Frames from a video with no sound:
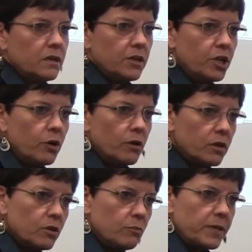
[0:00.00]
a
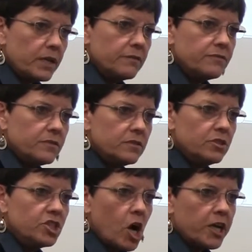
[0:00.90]
little bit of
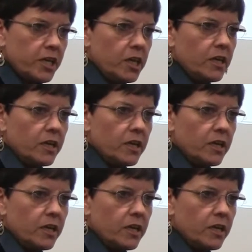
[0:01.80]
jockeying